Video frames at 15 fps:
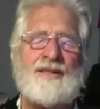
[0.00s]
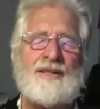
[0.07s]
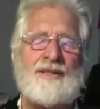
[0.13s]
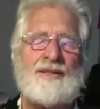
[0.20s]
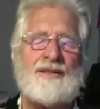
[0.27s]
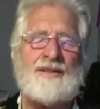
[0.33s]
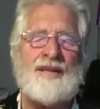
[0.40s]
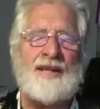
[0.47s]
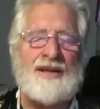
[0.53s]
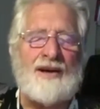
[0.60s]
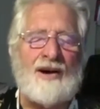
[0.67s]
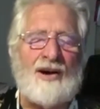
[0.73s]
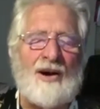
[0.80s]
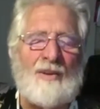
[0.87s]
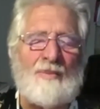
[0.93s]
they
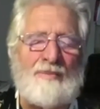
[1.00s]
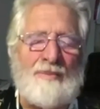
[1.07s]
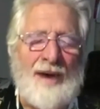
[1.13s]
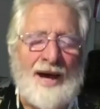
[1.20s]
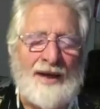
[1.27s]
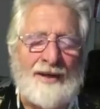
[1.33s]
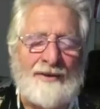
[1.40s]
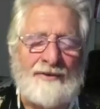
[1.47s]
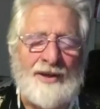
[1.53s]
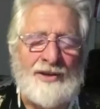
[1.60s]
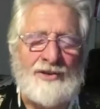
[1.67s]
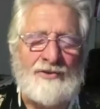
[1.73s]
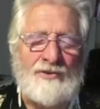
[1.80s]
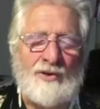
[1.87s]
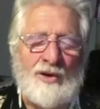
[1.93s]
are manifest
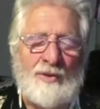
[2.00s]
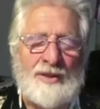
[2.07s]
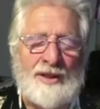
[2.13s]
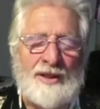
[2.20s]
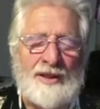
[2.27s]
for me